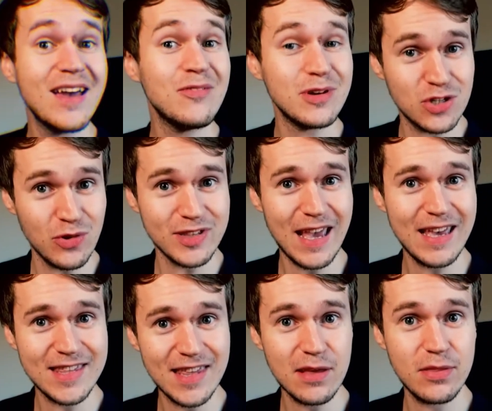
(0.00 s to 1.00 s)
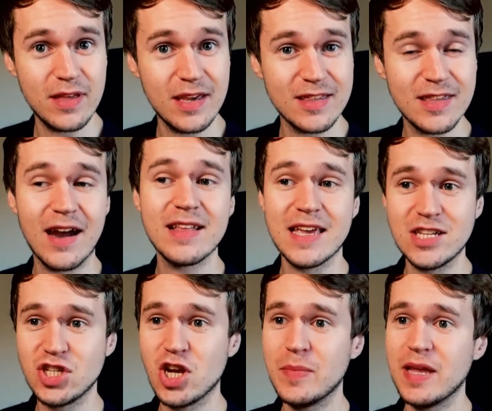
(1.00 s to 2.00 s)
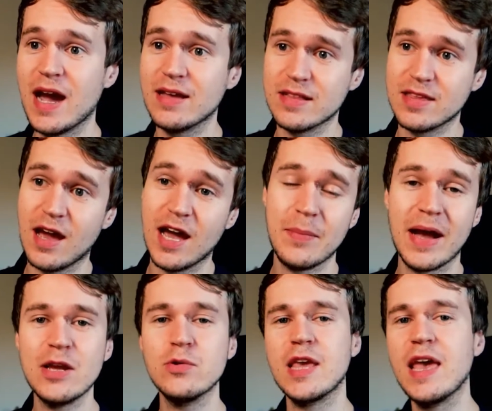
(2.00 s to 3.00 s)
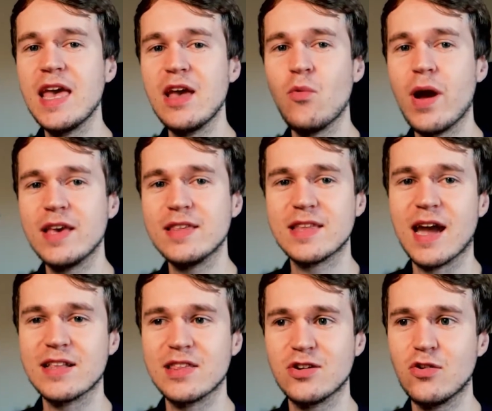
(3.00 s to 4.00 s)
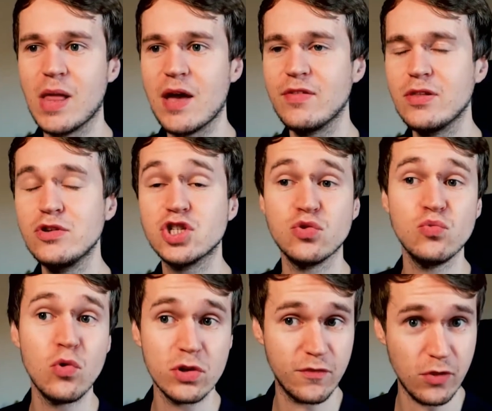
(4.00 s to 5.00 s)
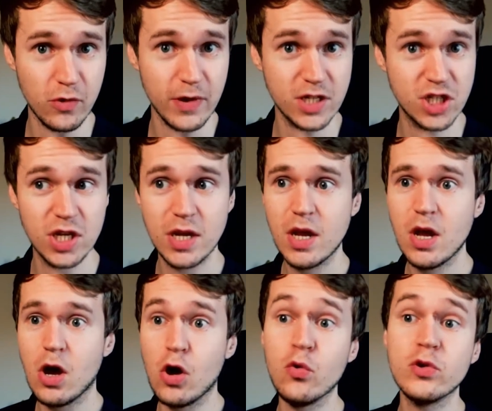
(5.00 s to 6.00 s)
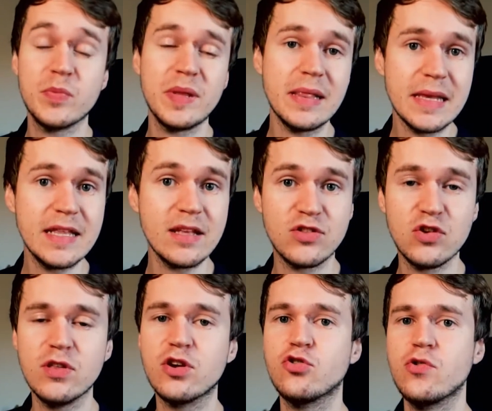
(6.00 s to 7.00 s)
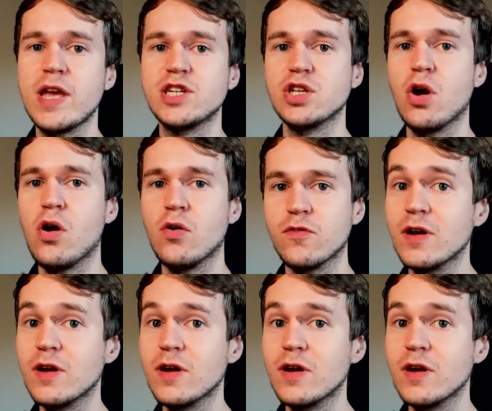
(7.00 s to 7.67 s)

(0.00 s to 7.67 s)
which was a 6th tier side in Germany at the time, and it was here where his tactical evolution would flourish, ultimately leading to the creation of